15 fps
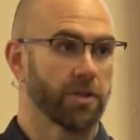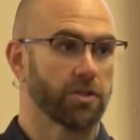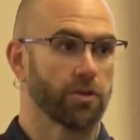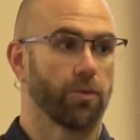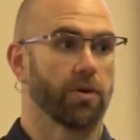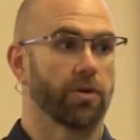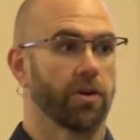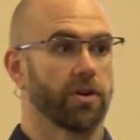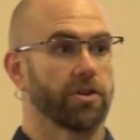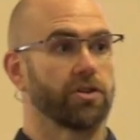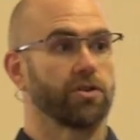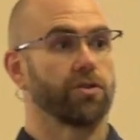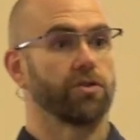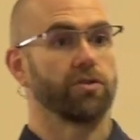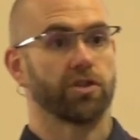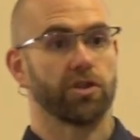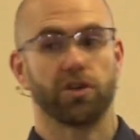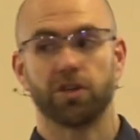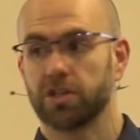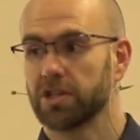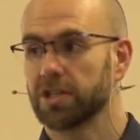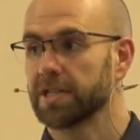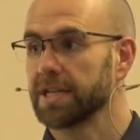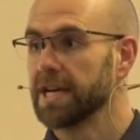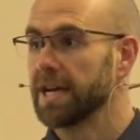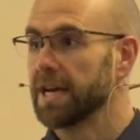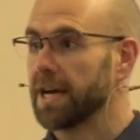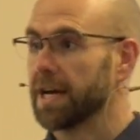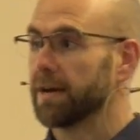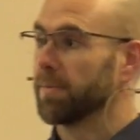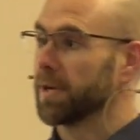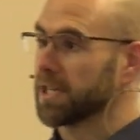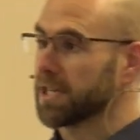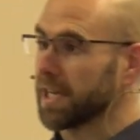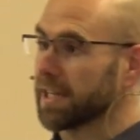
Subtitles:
So we'll go into churches much